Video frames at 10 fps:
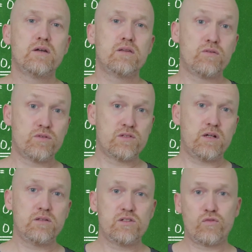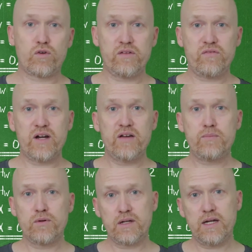The result is
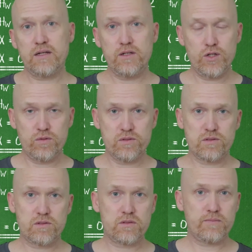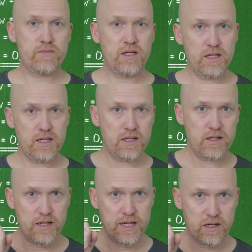45.8 newtons in a
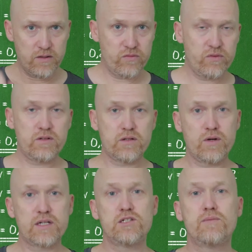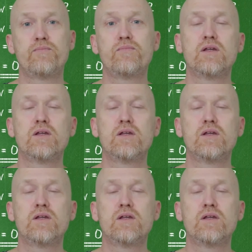negative direction.